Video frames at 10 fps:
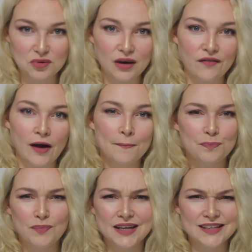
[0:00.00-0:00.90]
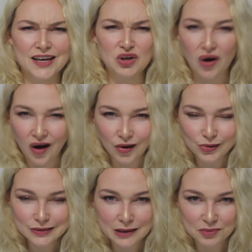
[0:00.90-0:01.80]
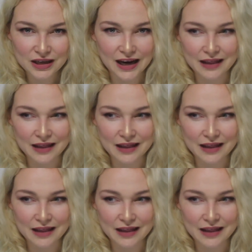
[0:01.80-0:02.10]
or whatever means like God or something.